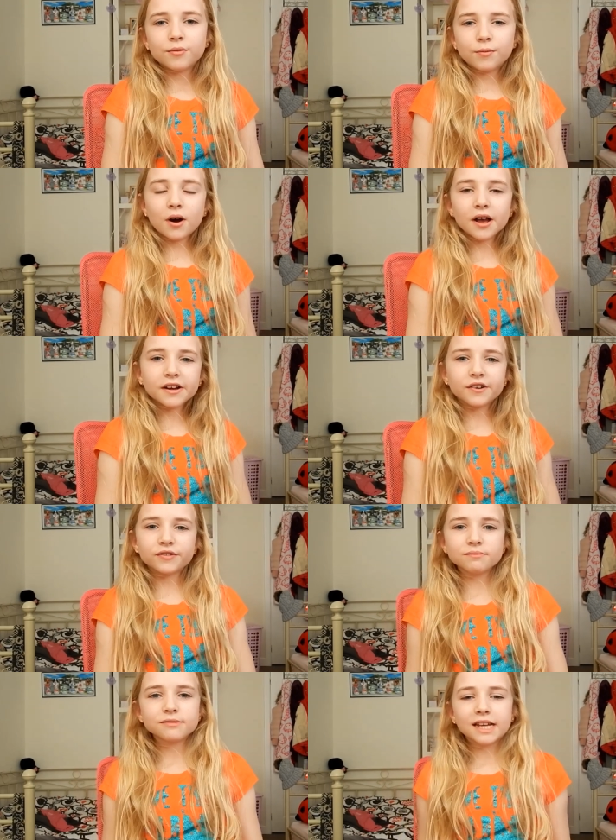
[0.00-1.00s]
What I got
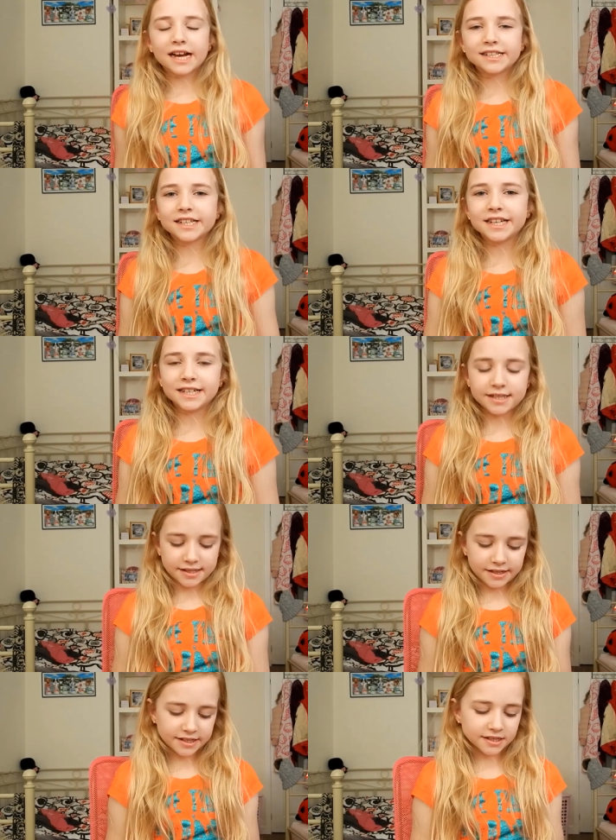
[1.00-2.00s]
from dad is
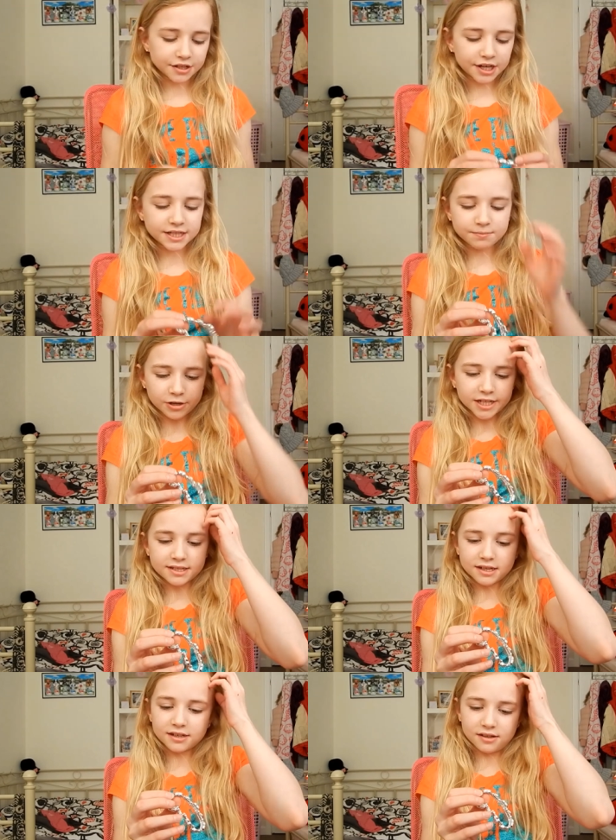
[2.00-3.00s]
this nice
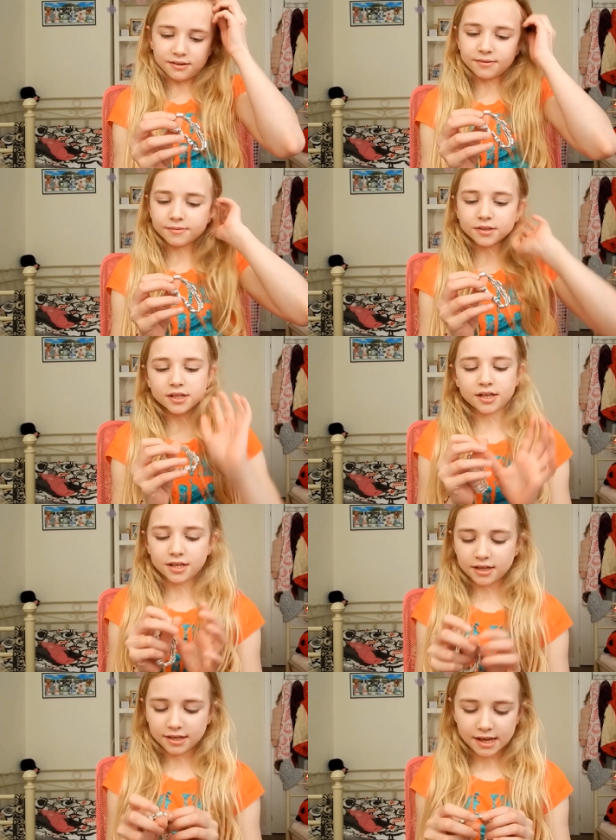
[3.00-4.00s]
bracelet
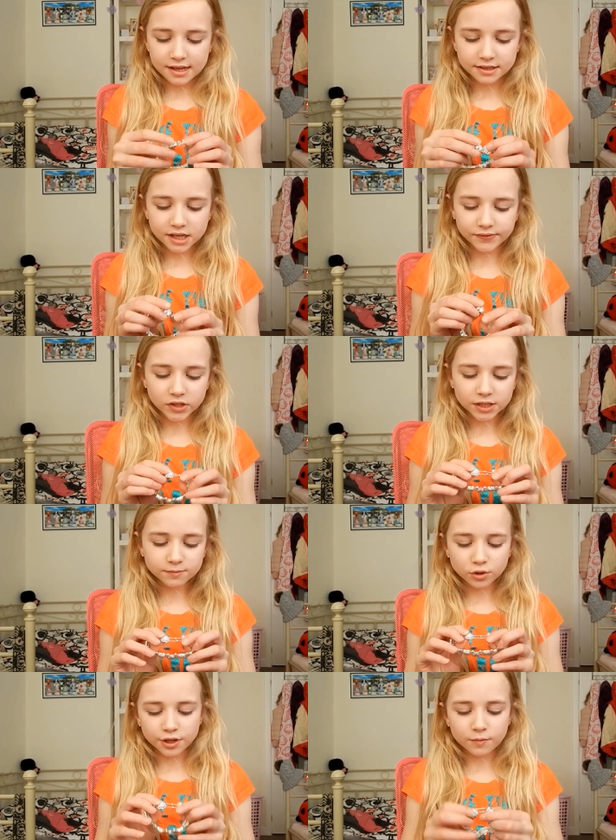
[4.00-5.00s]
and I've only
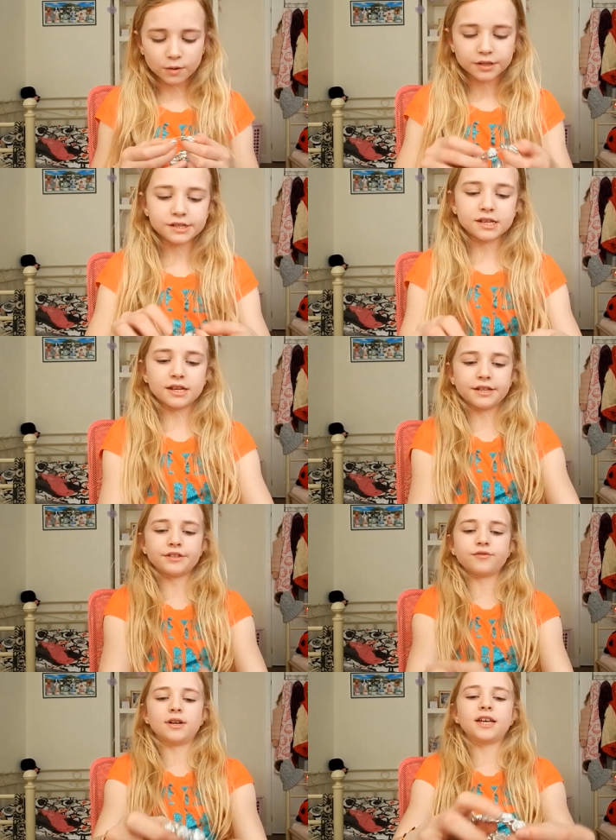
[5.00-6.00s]
worn it once and
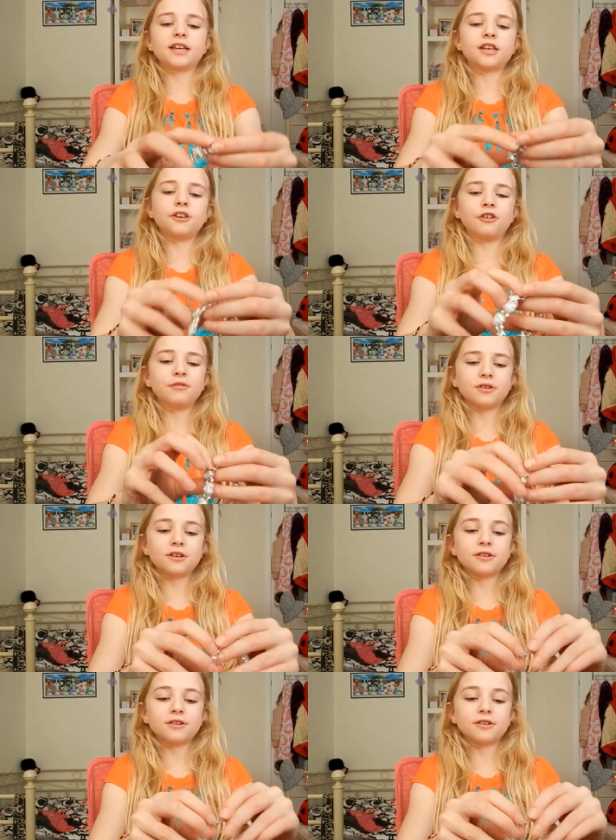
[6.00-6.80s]
it's really cute.